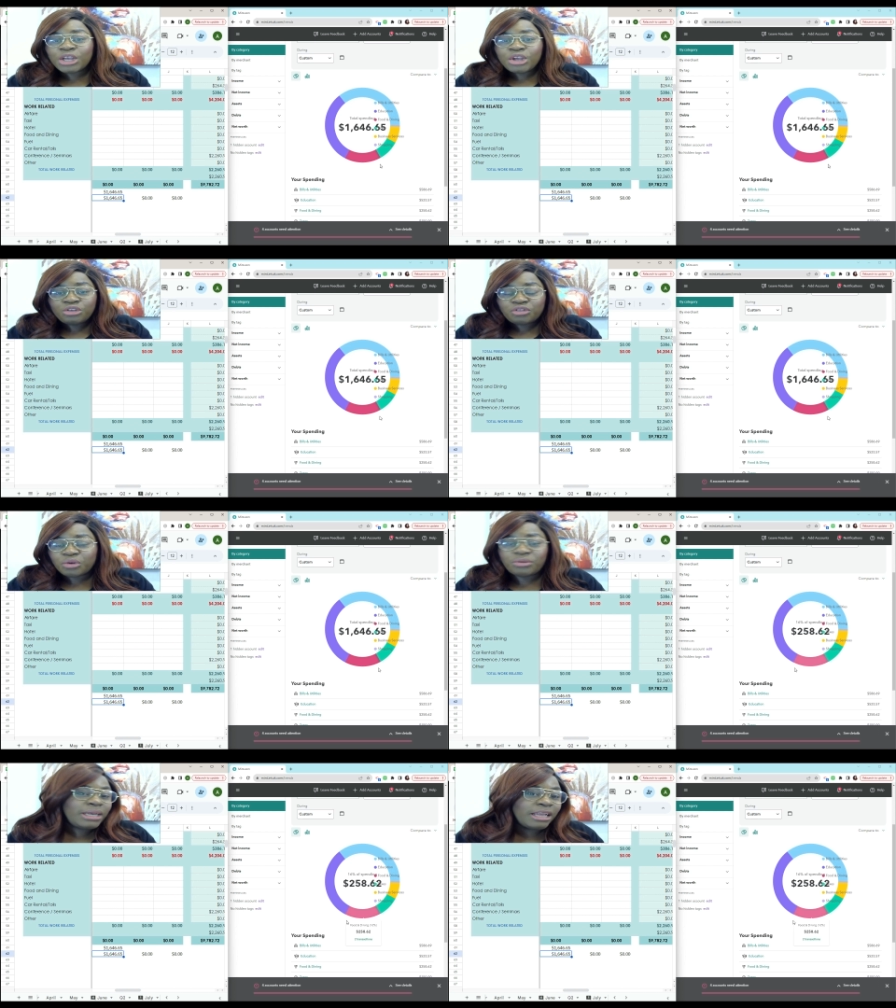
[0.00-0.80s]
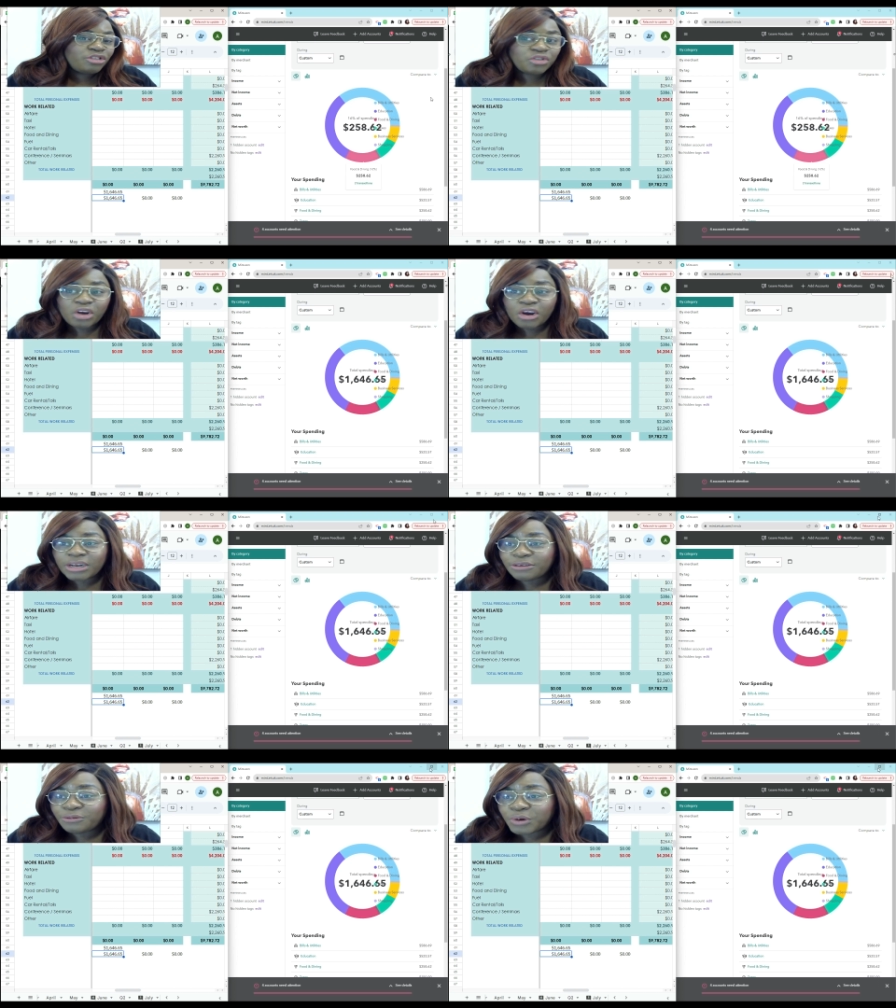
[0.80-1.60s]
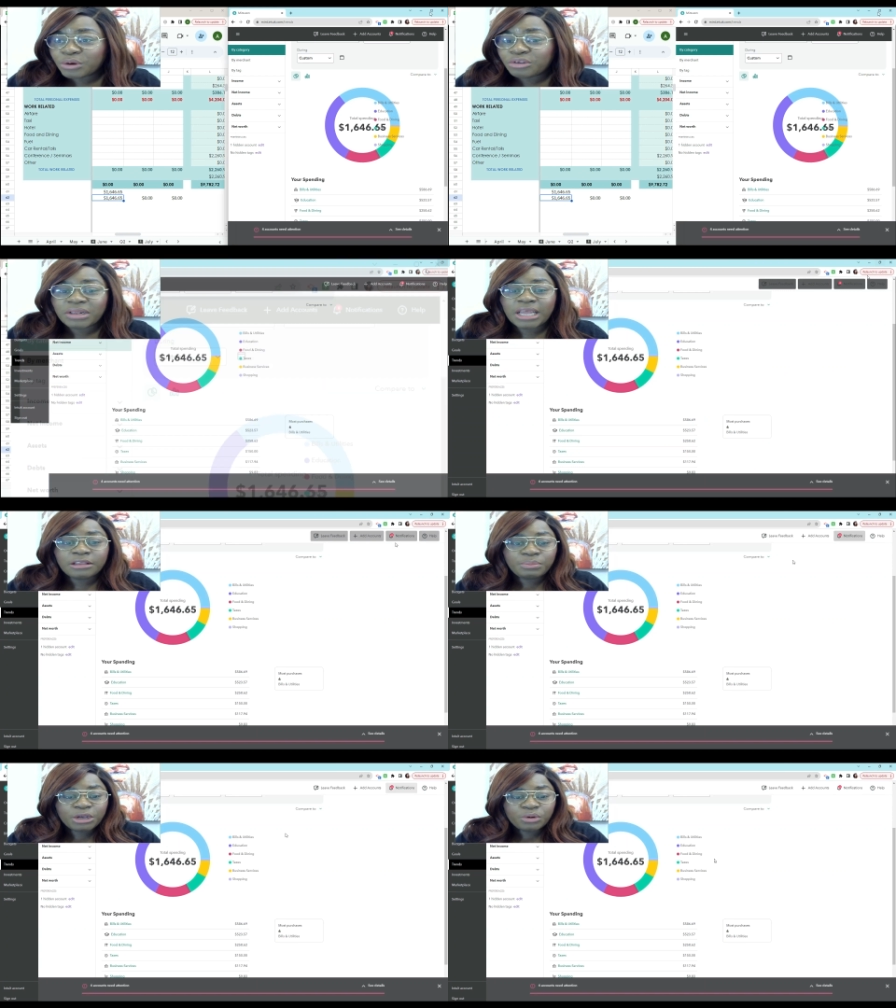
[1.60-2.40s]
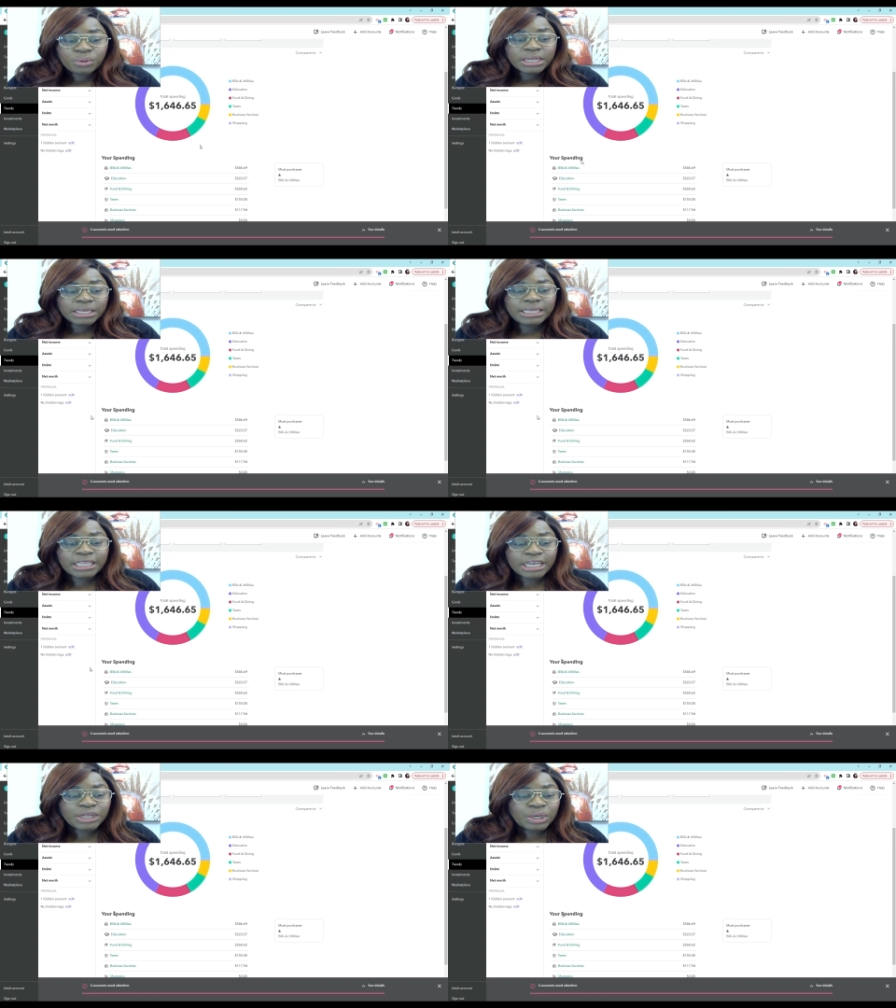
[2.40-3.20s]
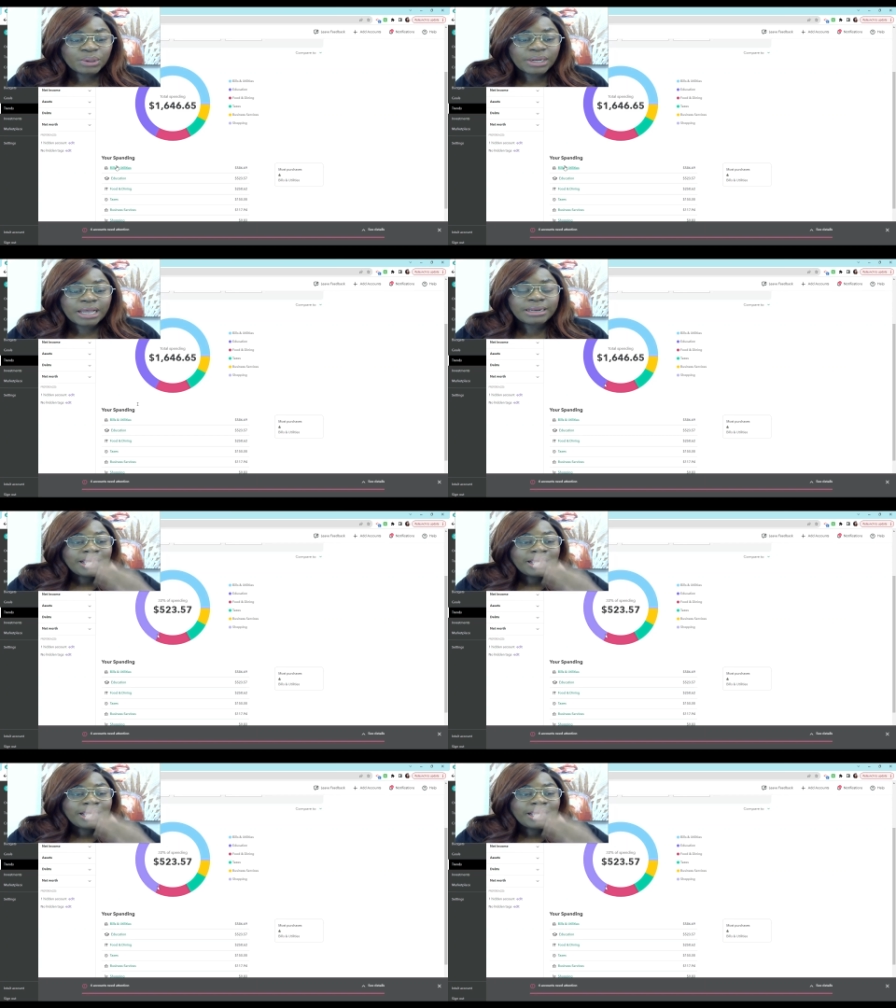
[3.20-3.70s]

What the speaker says: So to get started, first let me quickly take a look at